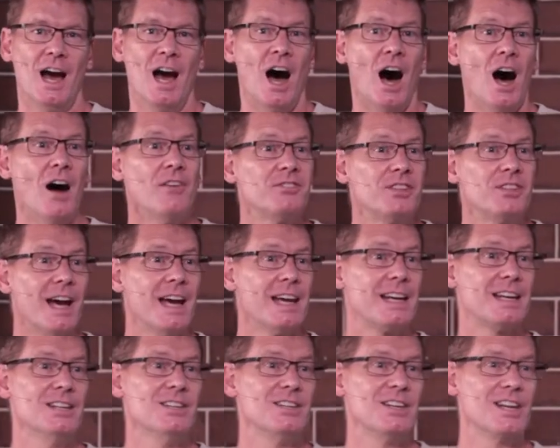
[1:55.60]
I've
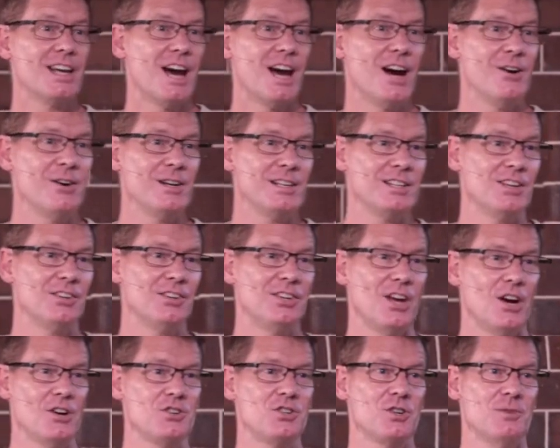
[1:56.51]
taken to going to
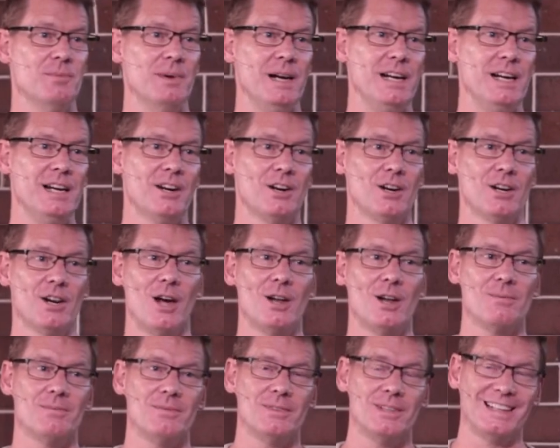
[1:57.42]
social media a
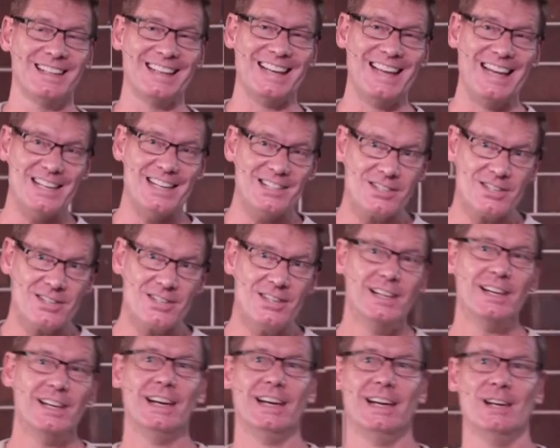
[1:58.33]
lot less
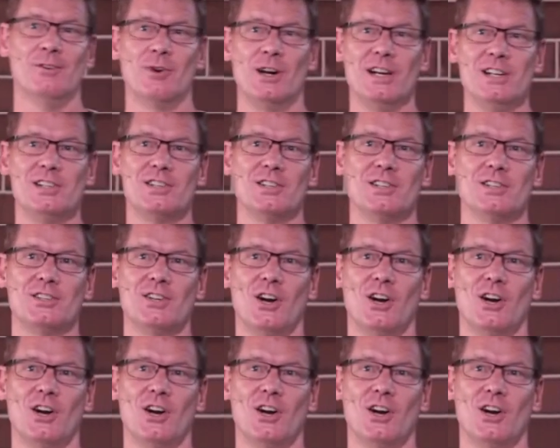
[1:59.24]
in recent